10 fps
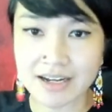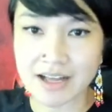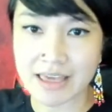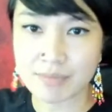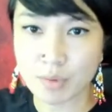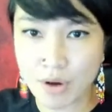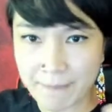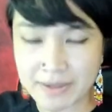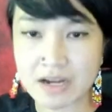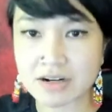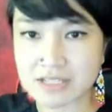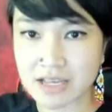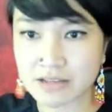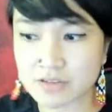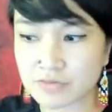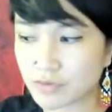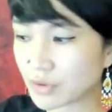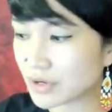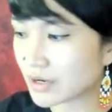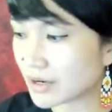and prepping ourselves
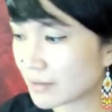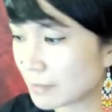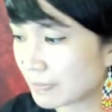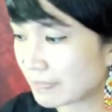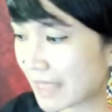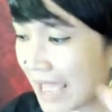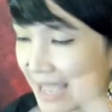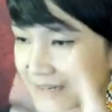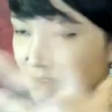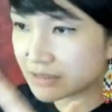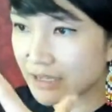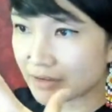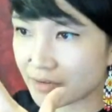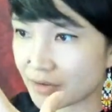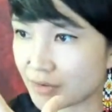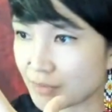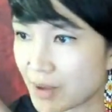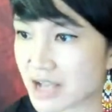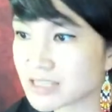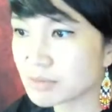for handling
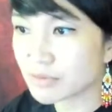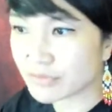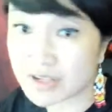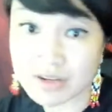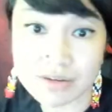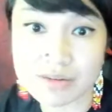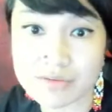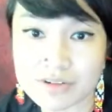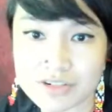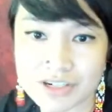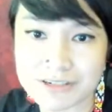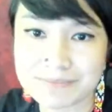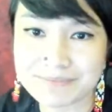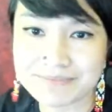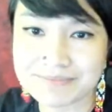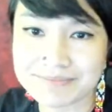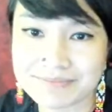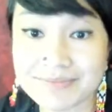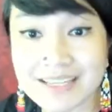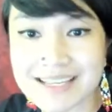possible fear in the future.
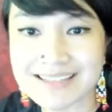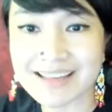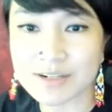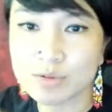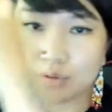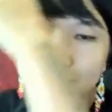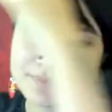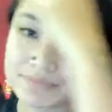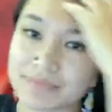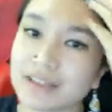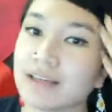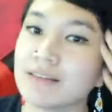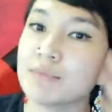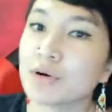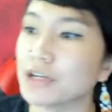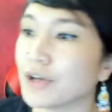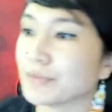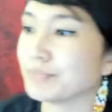Isn't that cool? More you know.